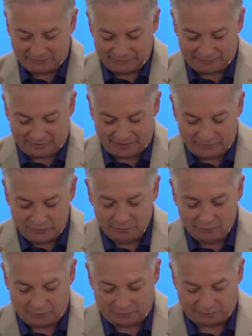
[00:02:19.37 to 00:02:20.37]
to a new
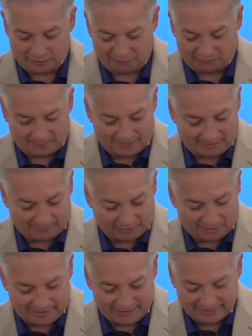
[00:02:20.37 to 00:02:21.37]
ruler over
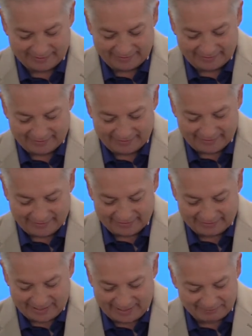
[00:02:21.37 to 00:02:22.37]
Babylon.
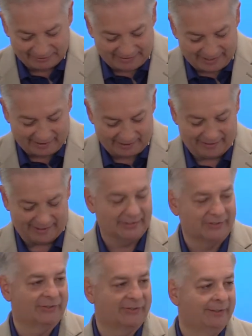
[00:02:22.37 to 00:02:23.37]
His name is
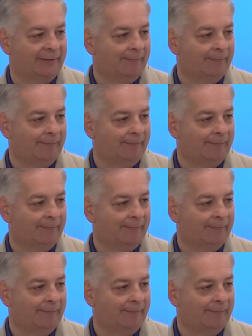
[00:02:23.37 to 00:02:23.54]
Darius.